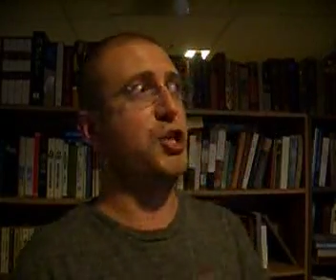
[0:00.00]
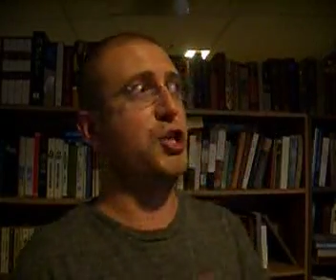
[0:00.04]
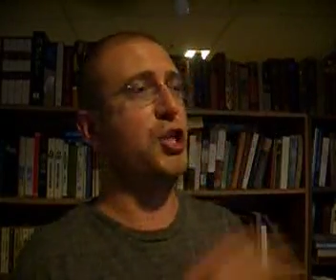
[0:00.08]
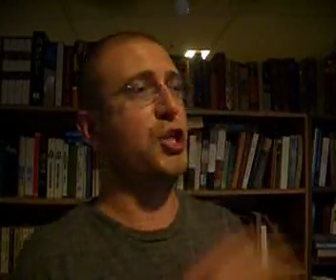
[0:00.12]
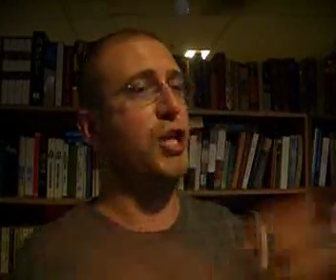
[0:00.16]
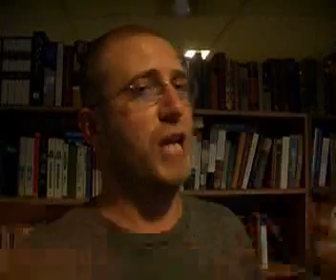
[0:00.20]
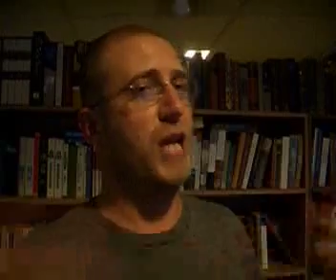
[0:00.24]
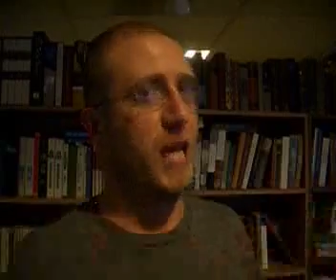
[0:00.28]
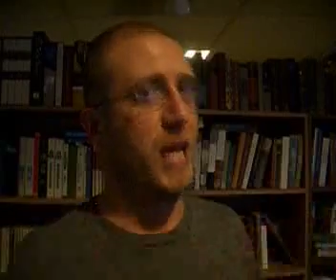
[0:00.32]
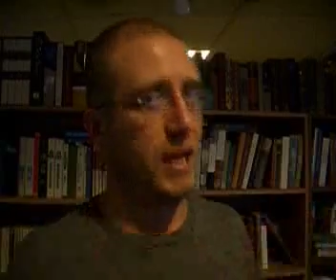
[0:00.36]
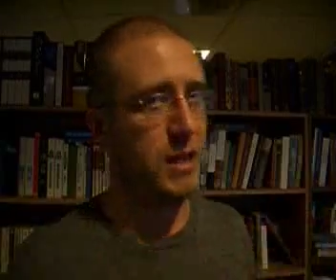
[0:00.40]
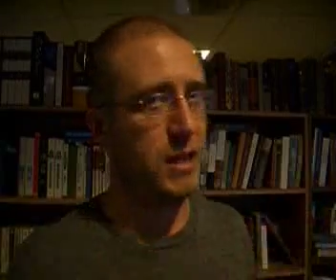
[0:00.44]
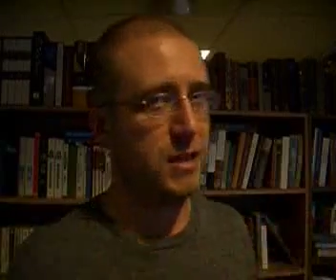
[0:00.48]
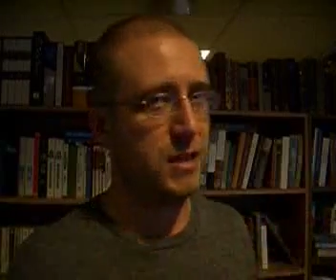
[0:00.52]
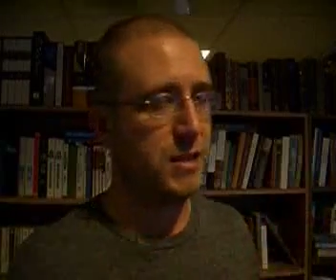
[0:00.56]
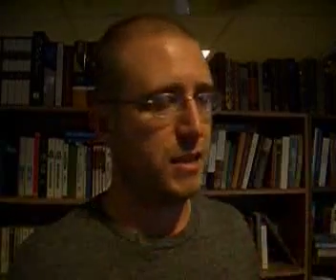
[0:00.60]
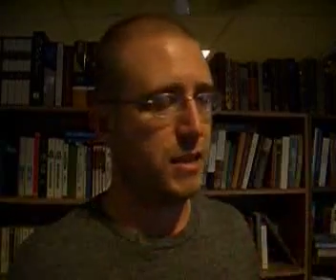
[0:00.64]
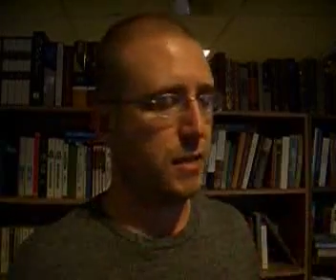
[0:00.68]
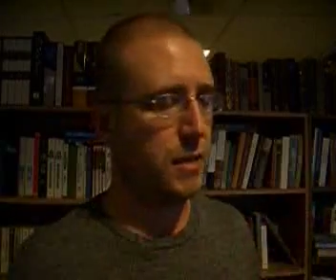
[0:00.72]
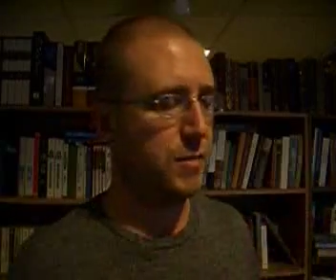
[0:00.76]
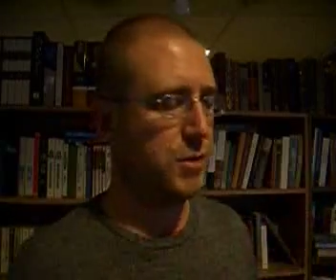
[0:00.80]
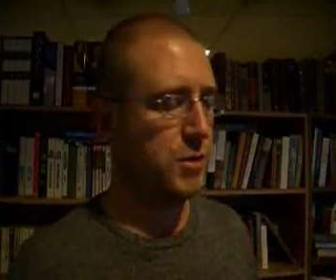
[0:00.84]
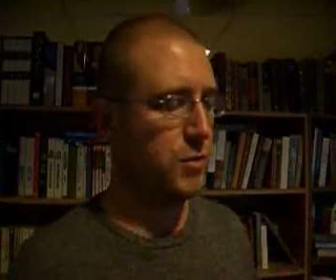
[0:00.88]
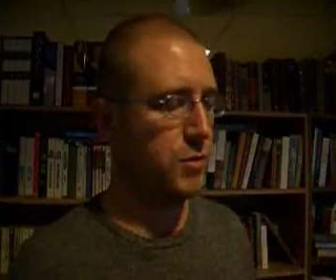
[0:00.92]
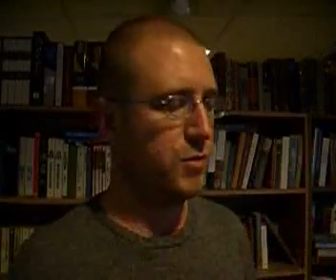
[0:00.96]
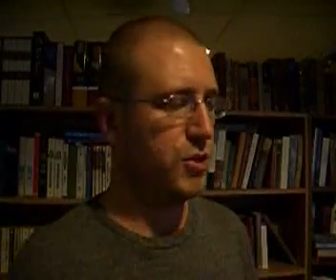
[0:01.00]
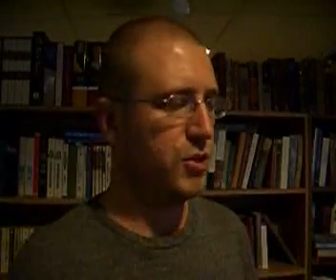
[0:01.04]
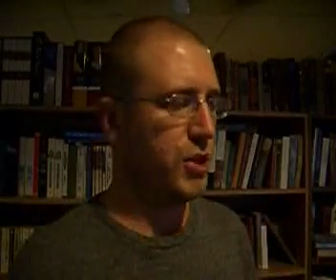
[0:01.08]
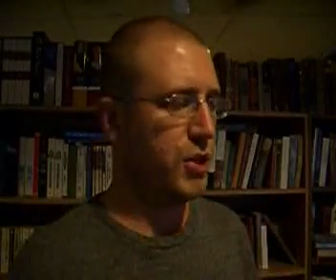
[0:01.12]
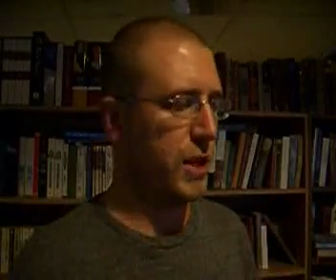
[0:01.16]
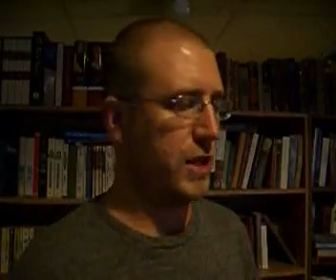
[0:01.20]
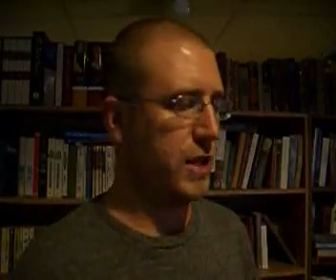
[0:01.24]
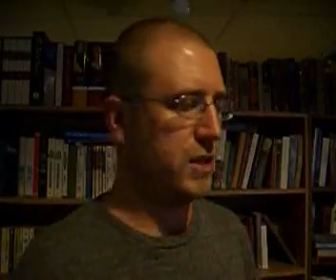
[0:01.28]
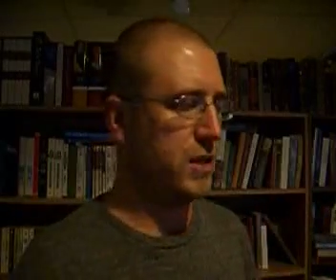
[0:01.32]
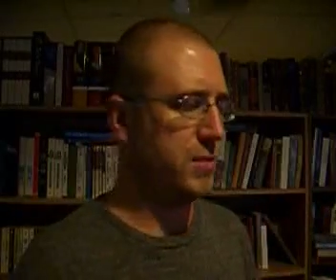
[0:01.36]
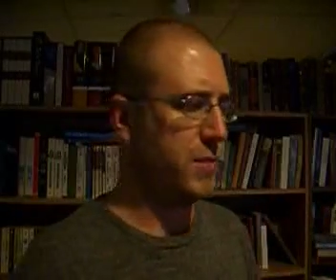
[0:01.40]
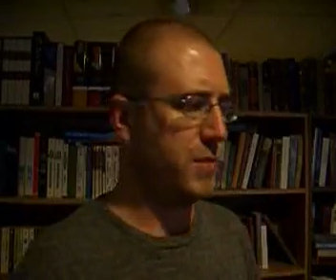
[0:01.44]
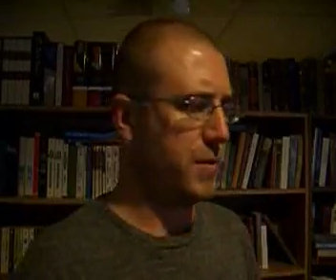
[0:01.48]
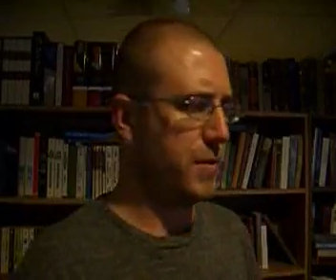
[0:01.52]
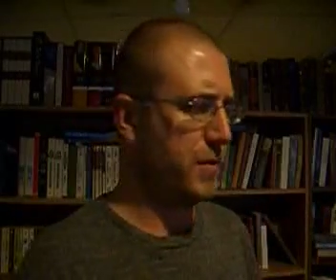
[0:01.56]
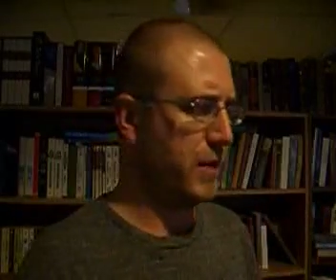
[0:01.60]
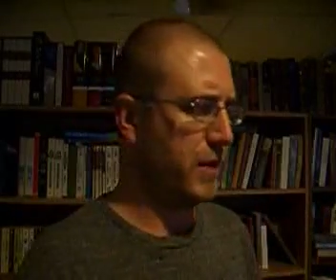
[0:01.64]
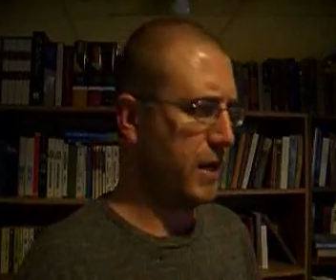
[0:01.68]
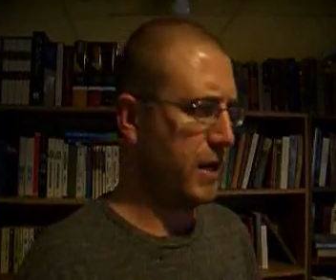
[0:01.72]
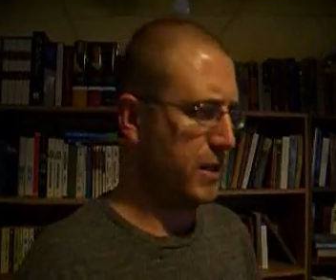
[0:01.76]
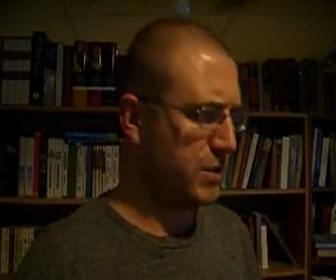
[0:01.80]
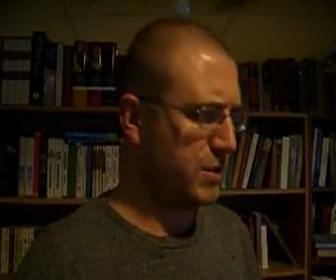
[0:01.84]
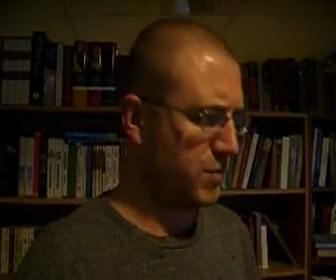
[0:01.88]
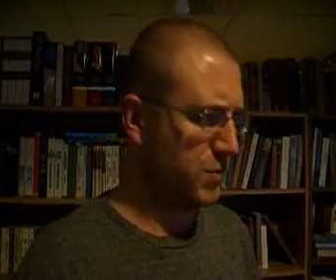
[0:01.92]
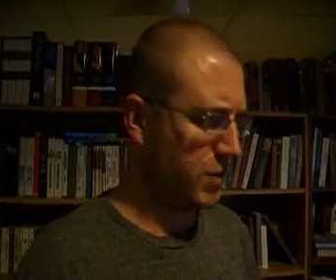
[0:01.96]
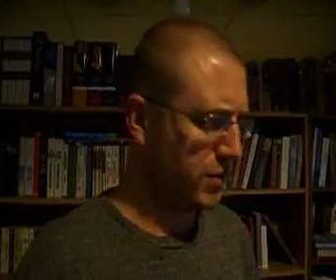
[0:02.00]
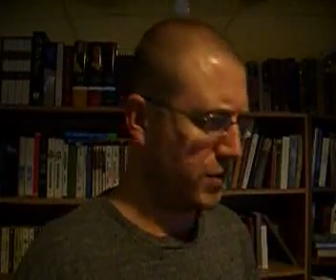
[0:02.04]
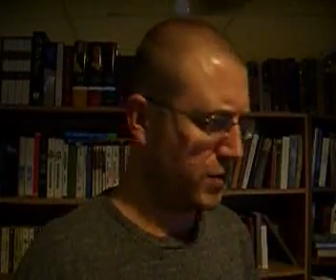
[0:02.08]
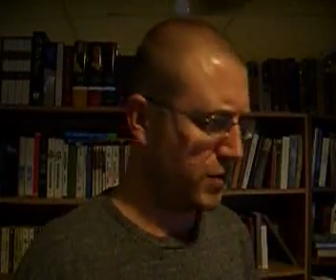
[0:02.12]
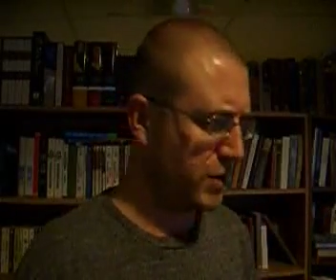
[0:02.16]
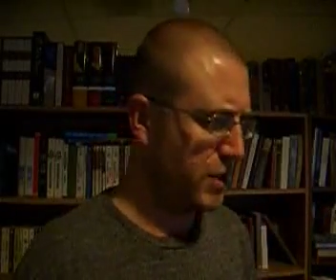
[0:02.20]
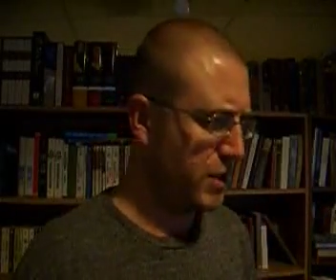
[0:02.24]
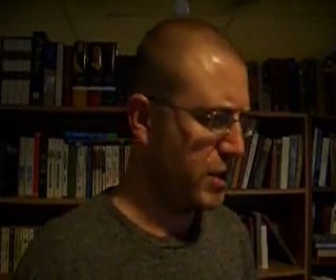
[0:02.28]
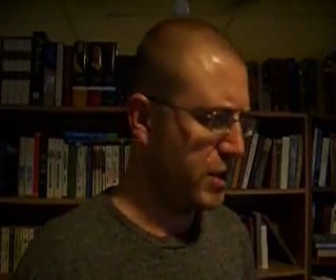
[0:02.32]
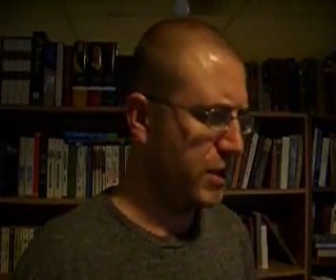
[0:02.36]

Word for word: chance, absolute chance? Maybe that's what it is.